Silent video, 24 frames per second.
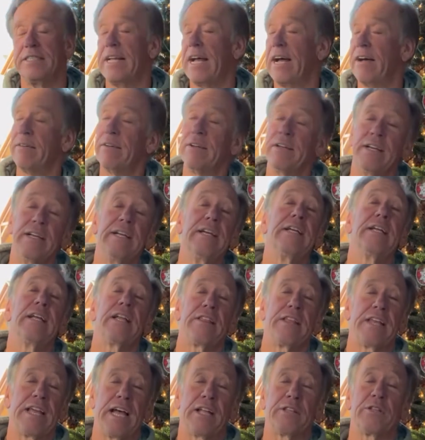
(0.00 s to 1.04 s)
No,
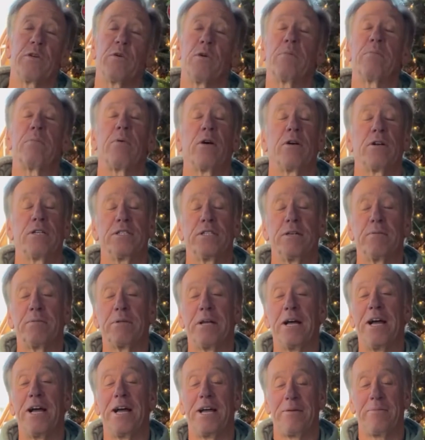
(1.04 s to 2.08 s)
the outdoor part
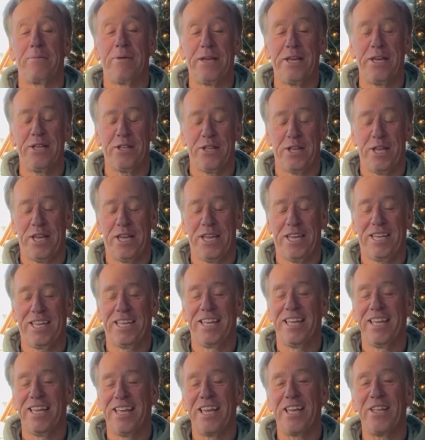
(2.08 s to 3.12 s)
sometime
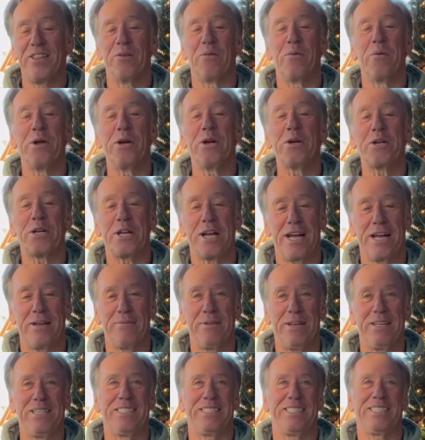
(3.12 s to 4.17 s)
in the
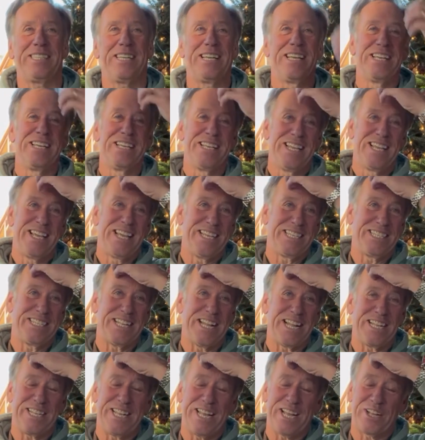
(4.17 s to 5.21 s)
wintertime is
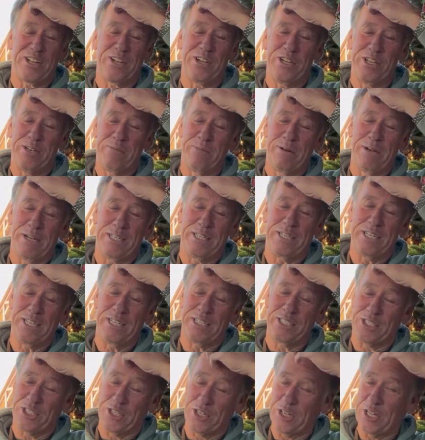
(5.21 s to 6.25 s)
not that good,
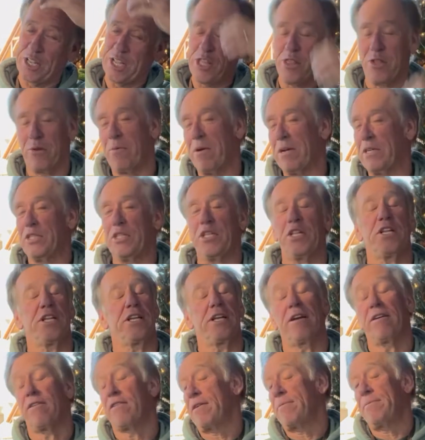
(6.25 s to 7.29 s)
but certainly the rest of the
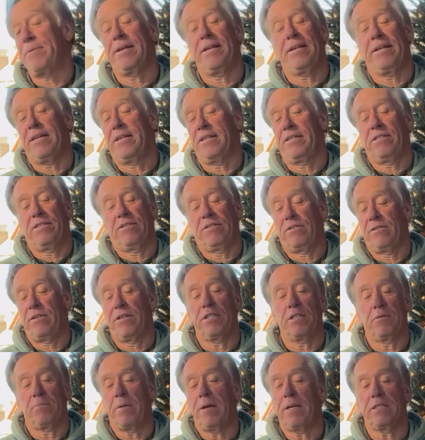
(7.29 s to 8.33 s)
year, I mean,
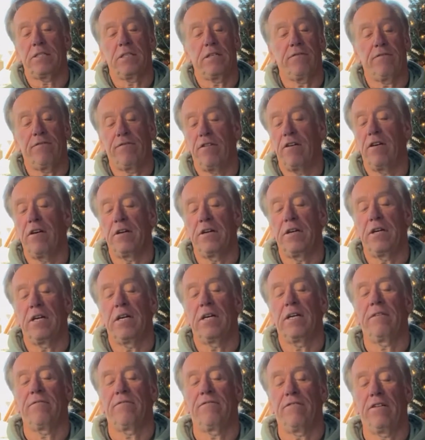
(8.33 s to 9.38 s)
it's basically fun
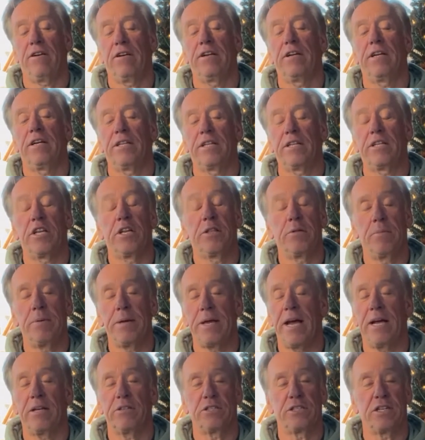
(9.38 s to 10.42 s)
to
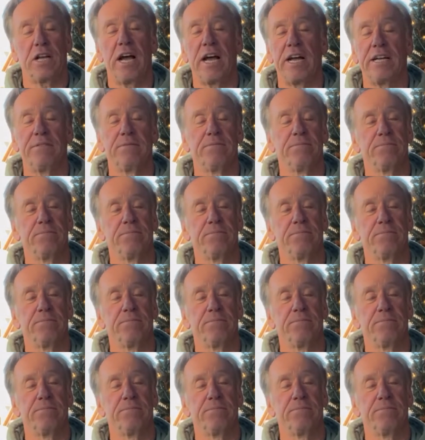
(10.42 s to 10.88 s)
be outside.